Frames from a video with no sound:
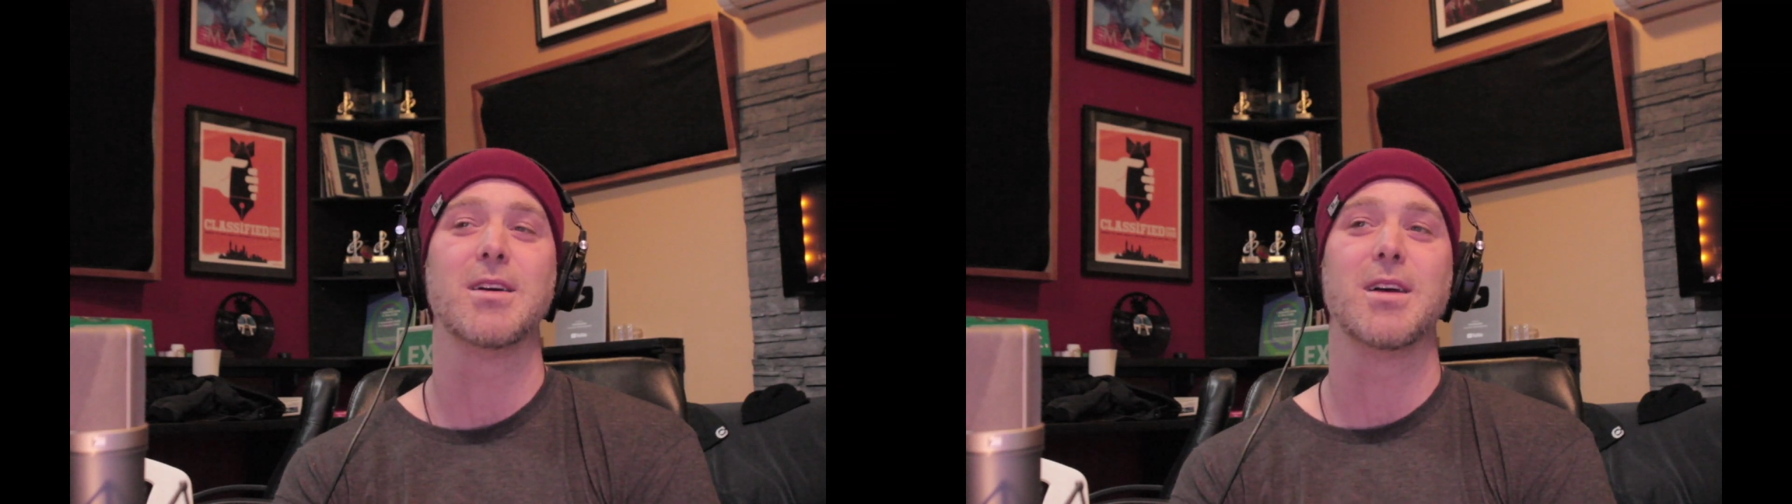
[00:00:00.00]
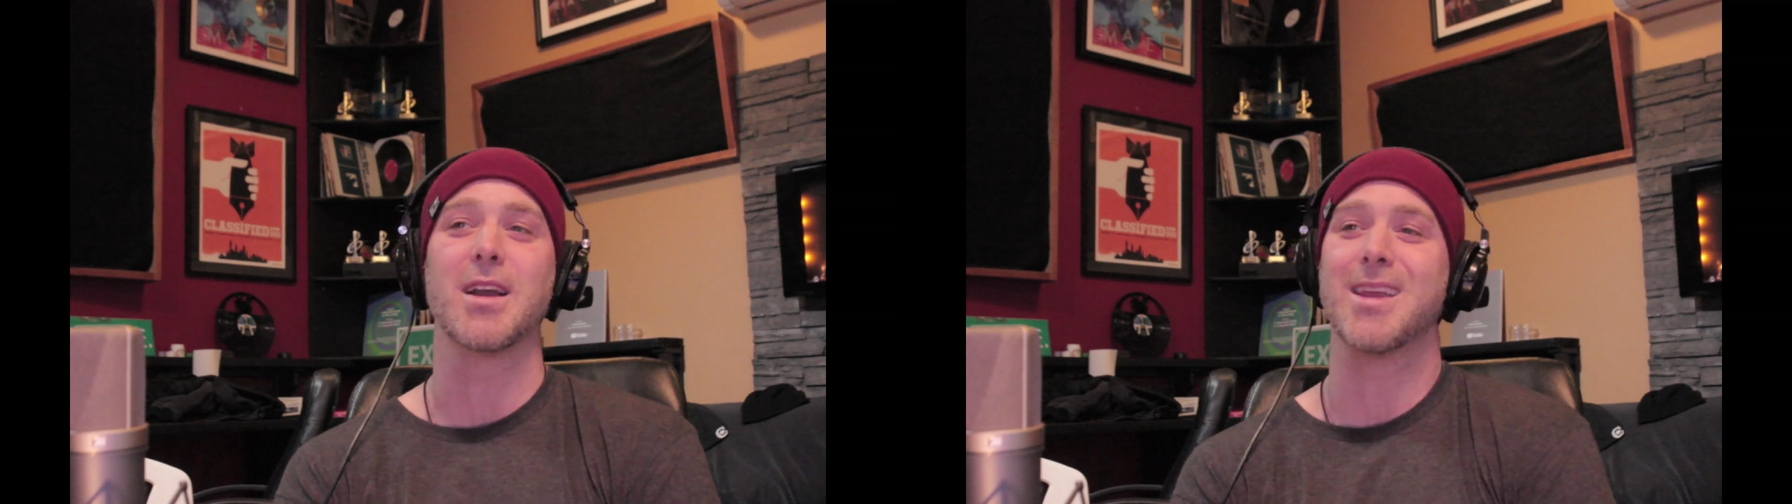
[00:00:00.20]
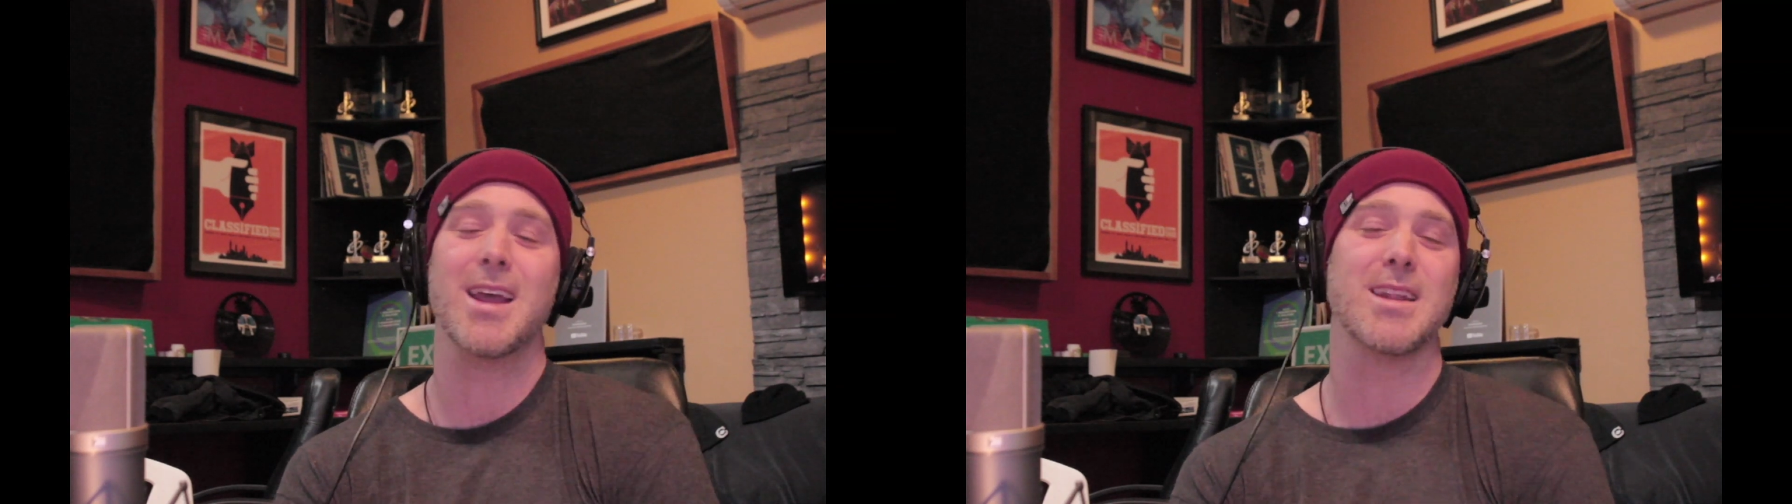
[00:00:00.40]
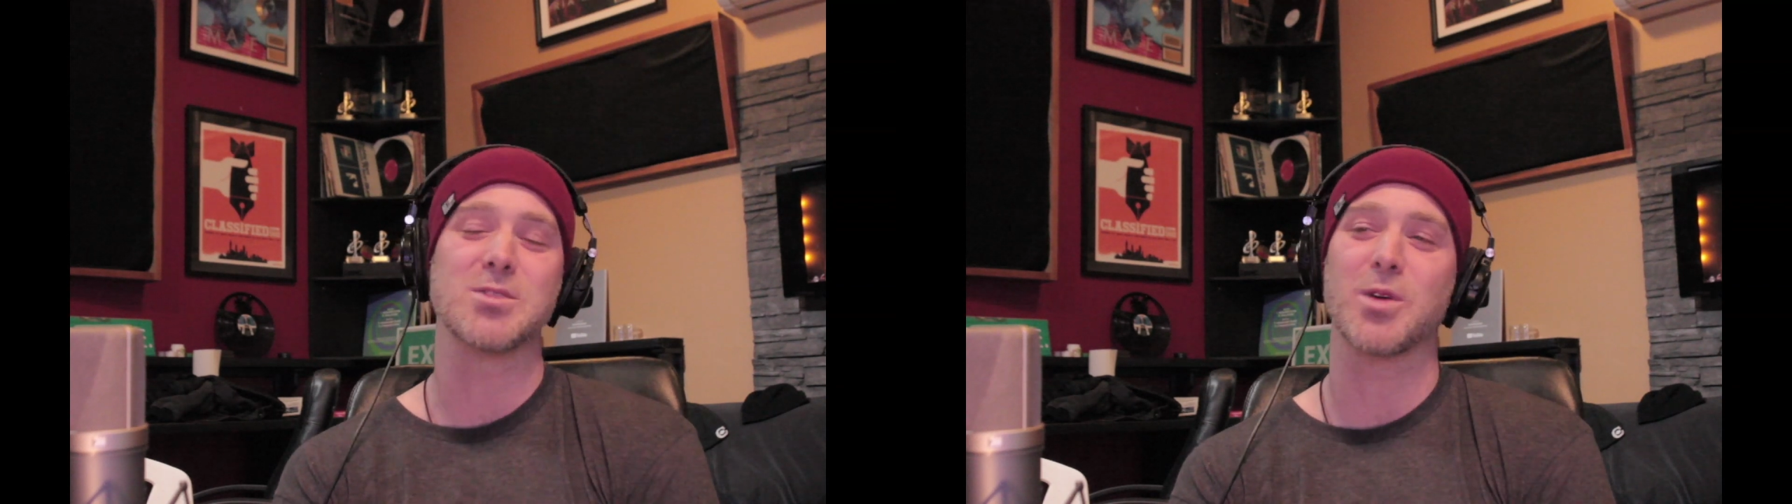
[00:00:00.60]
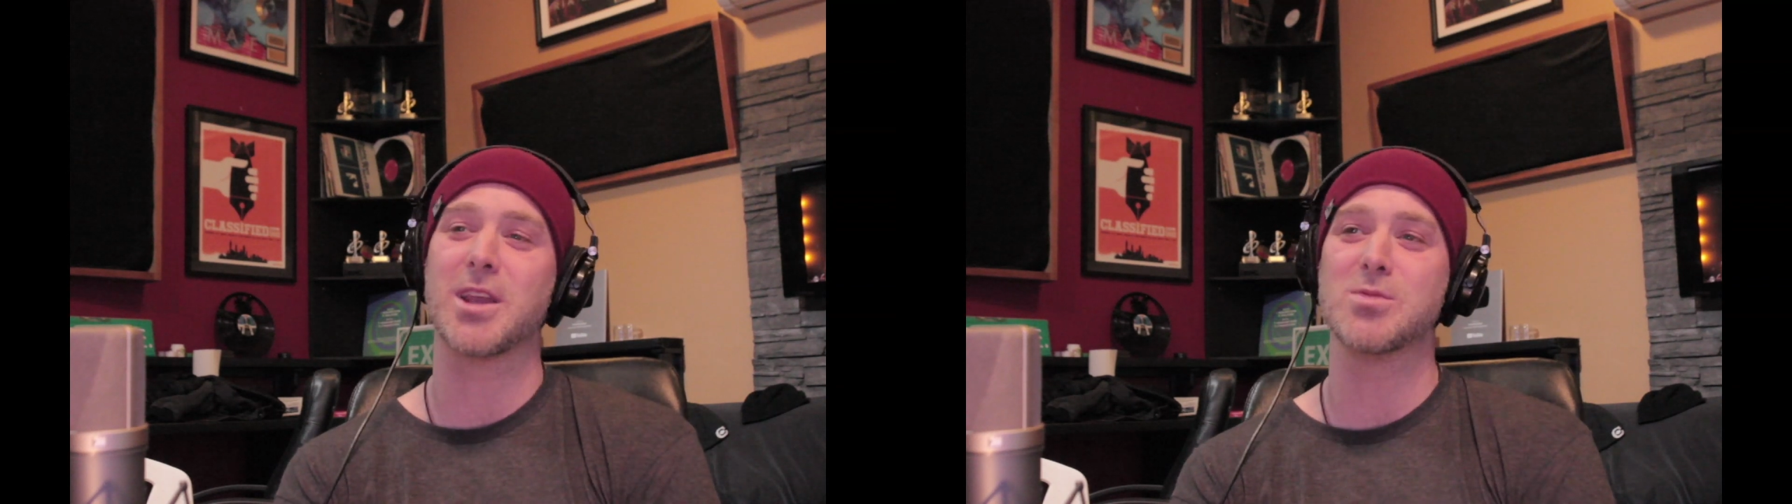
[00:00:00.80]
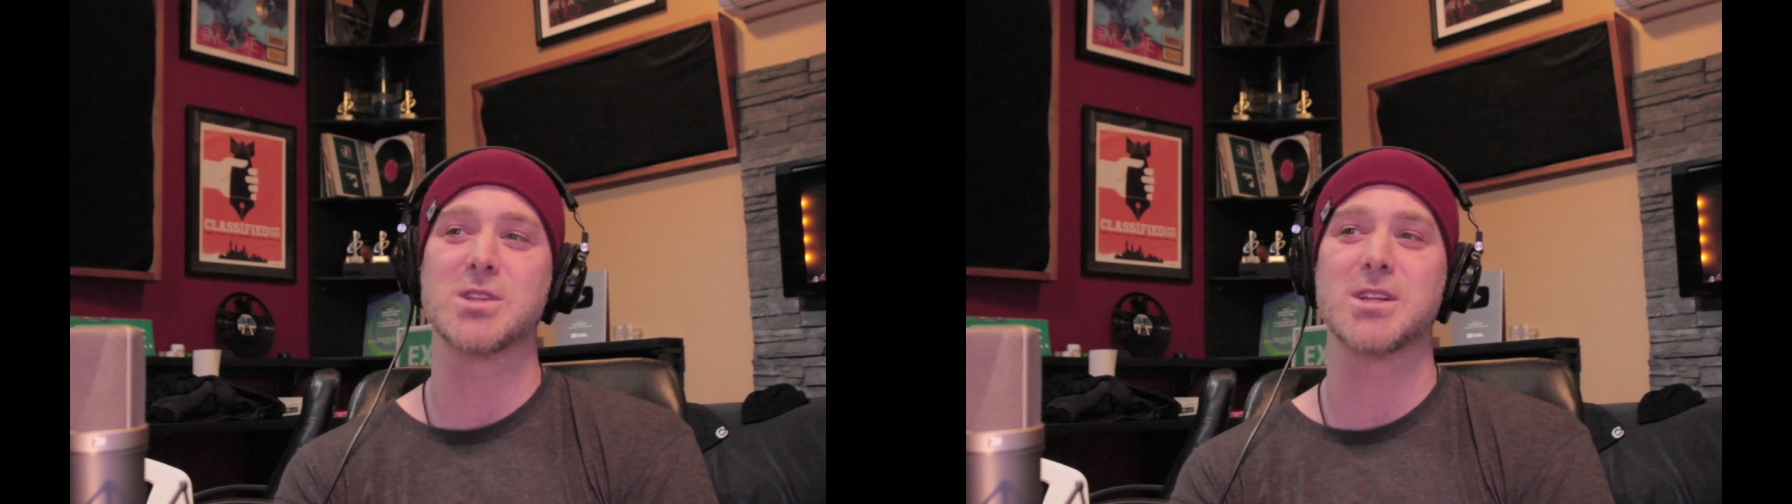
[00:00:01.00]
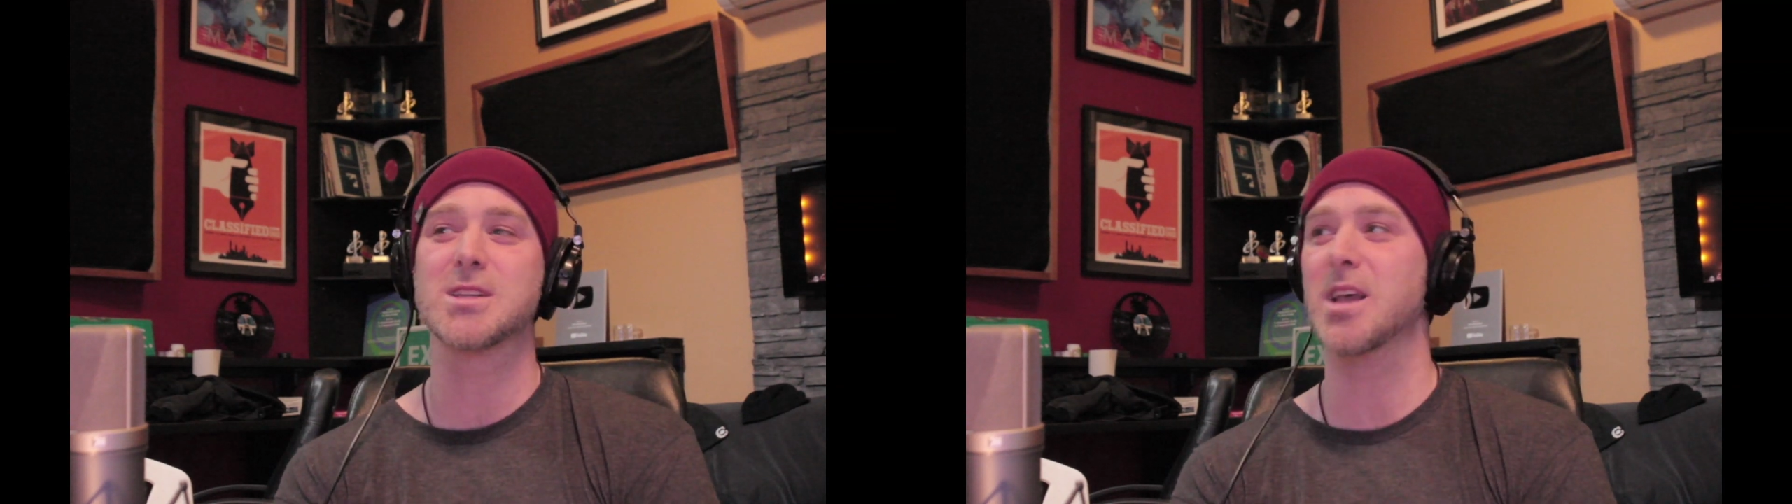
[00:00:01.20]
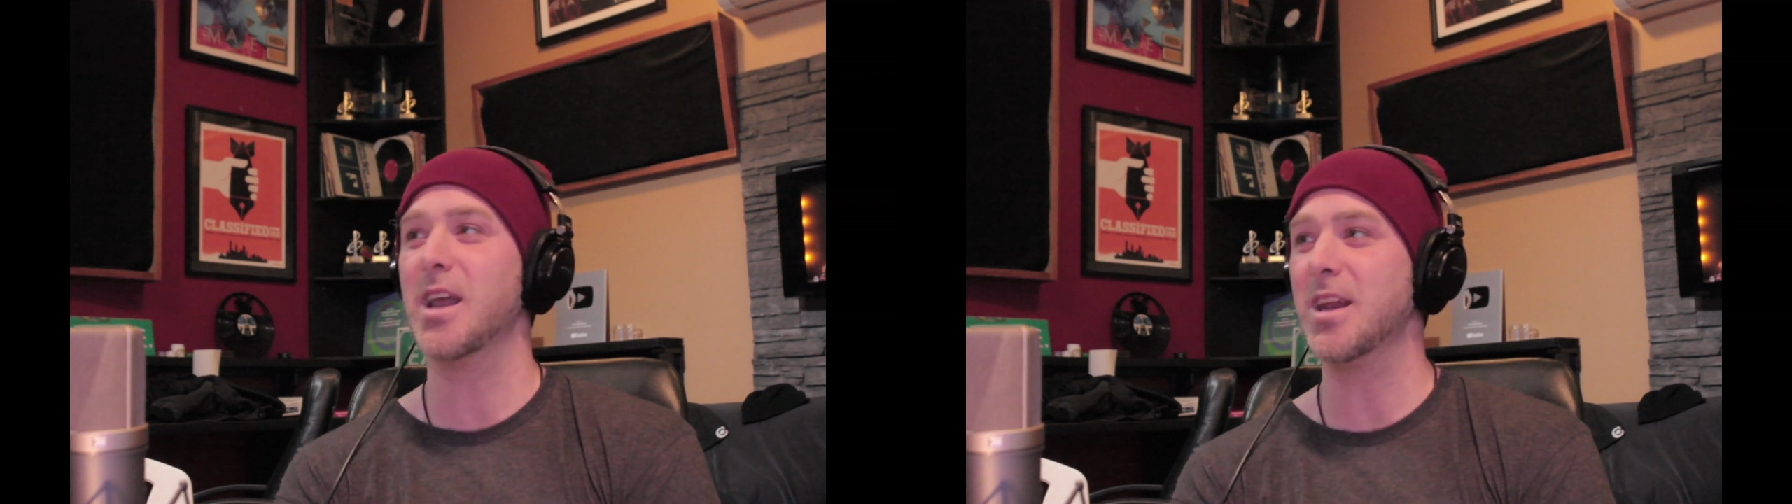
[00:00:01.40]
again that's what keeps it
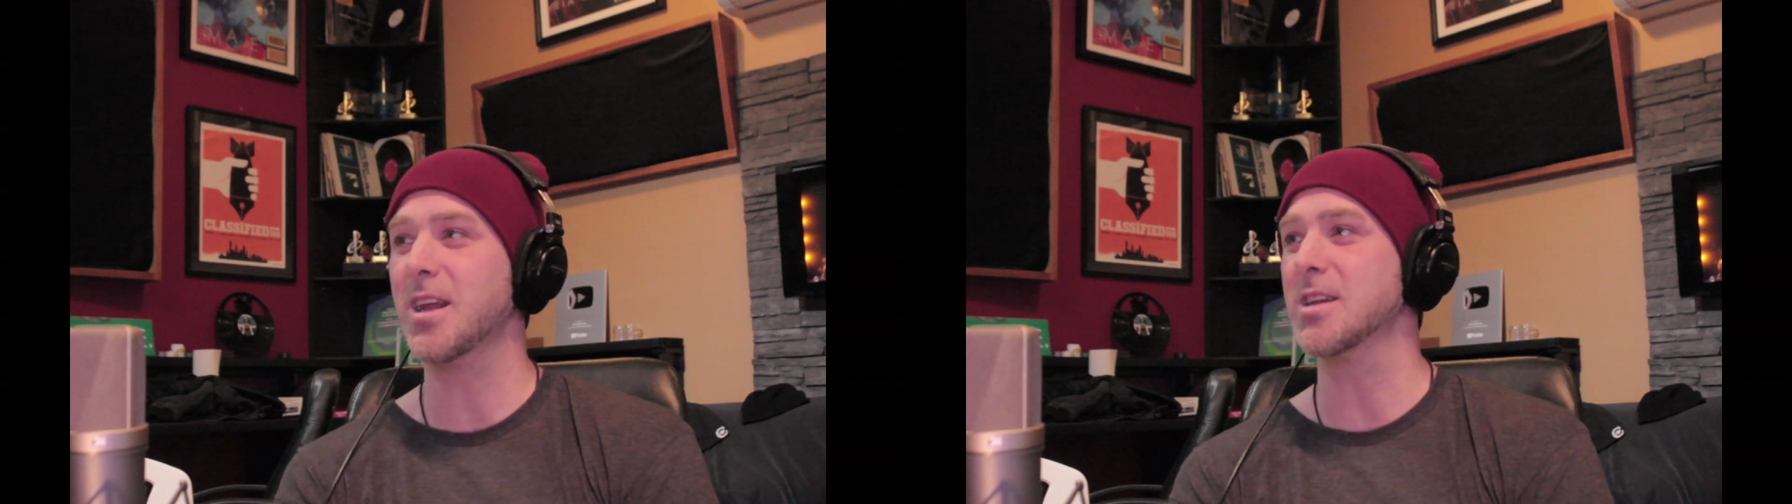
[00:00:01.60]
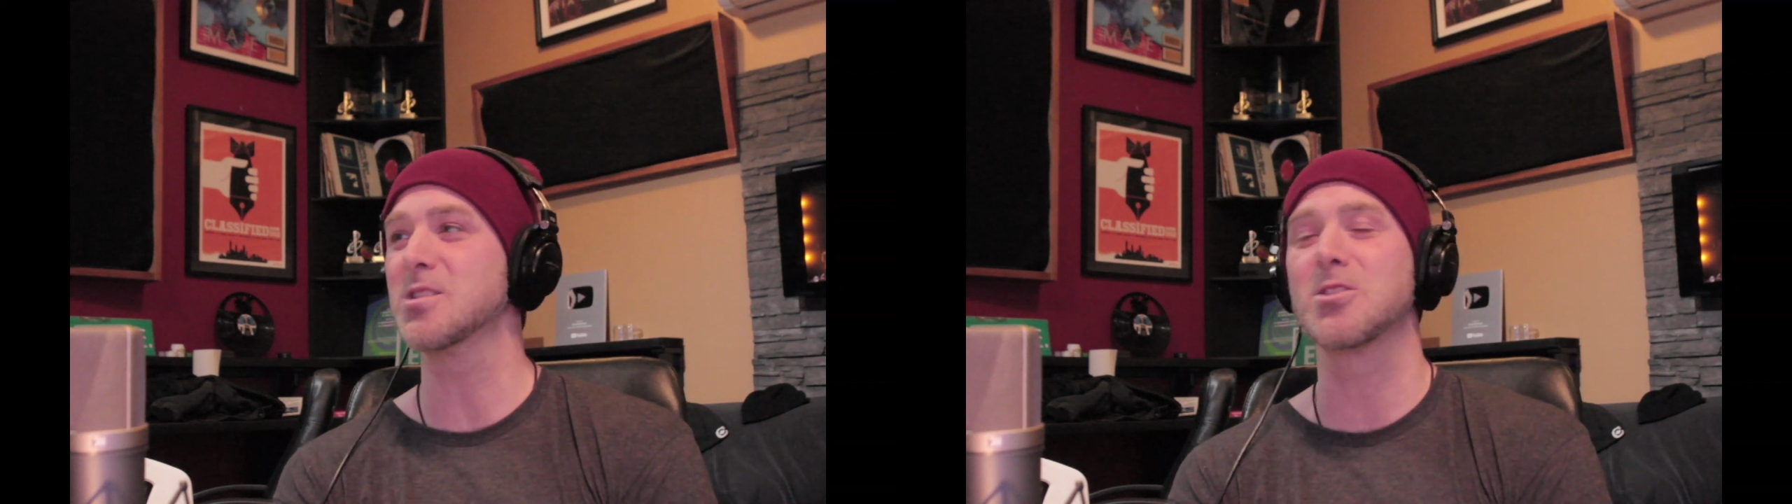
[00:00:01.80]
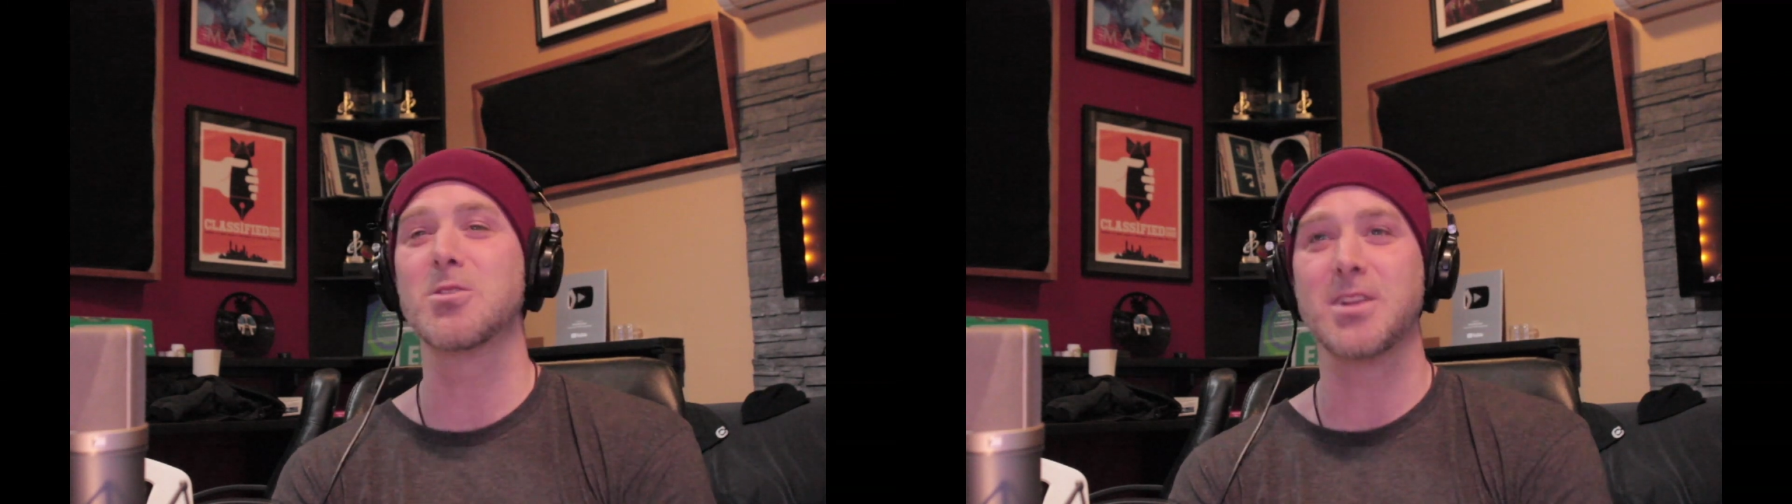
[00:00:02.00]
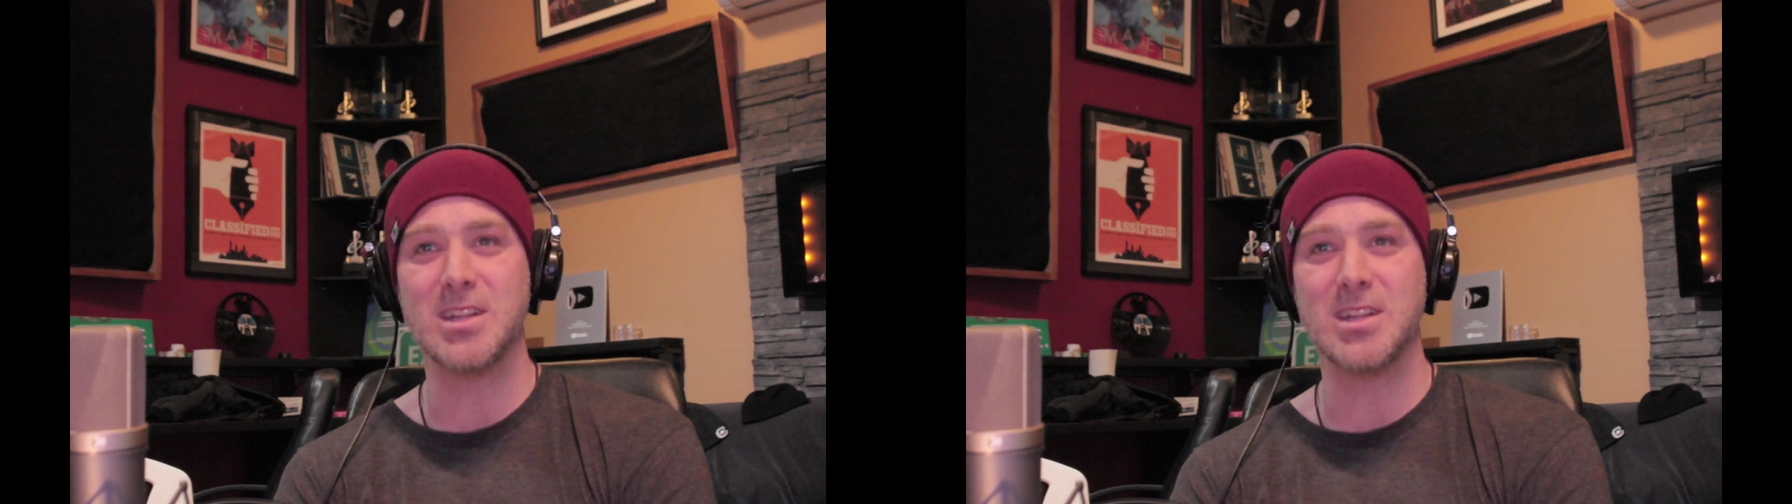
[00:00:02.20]
exciting is learning